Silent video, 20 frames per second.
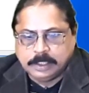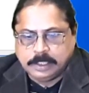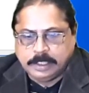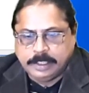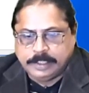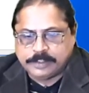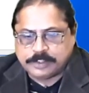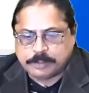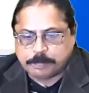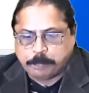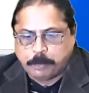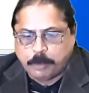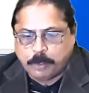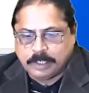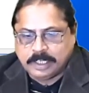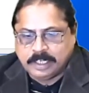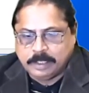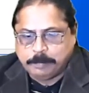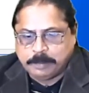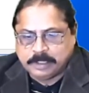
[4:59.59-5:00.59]
It is port
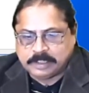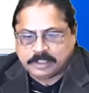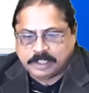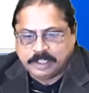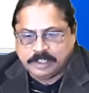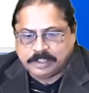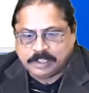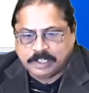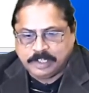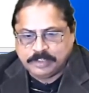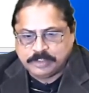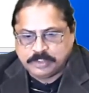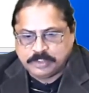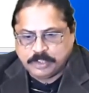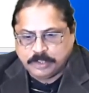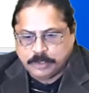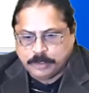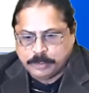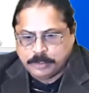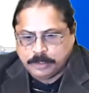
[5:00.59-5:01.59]
number
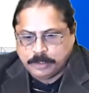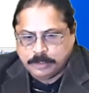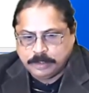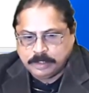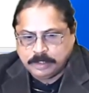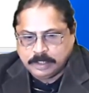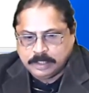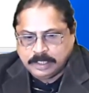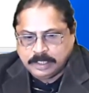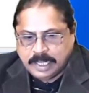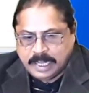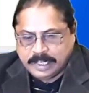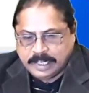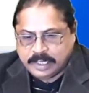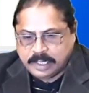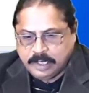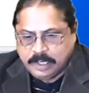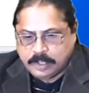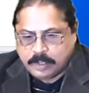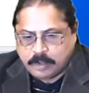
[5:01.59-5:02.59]
330. I
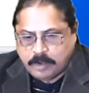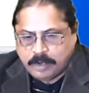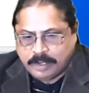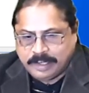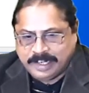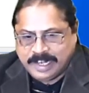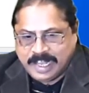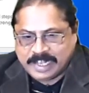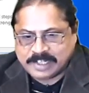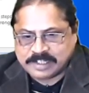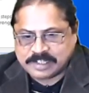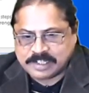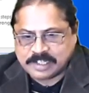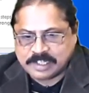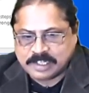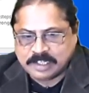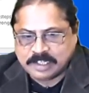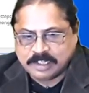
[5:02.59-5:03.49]
click on next,